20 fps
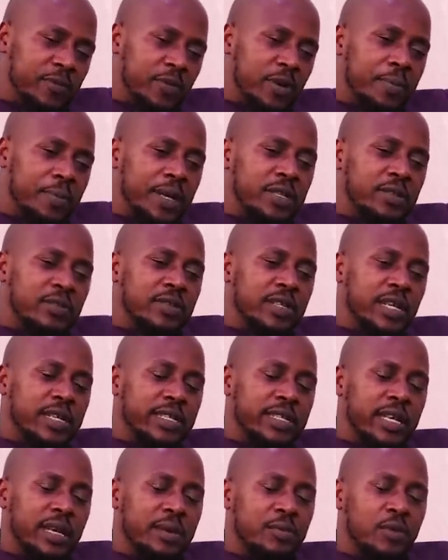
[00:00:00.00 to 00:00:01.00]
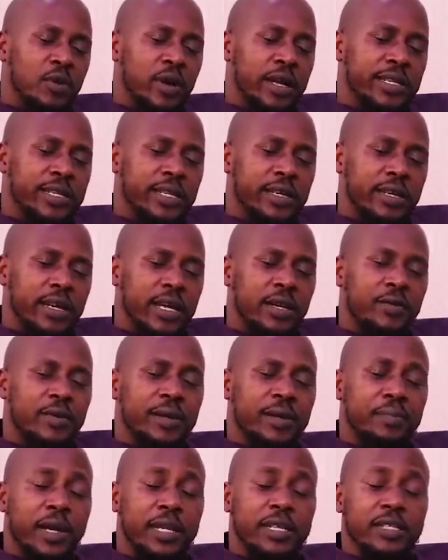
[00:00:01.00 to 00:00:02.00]
for a person who just came one day
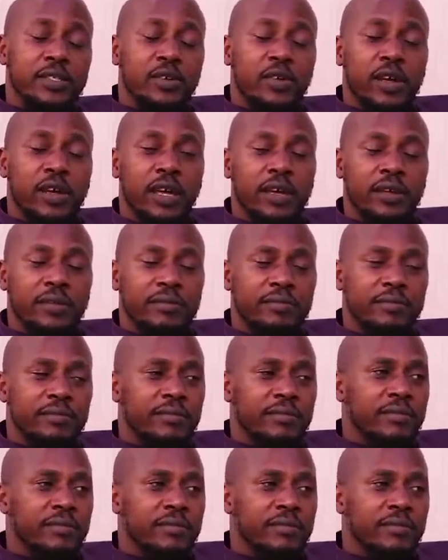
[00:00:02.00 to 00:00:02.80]
anyway, but it's okay.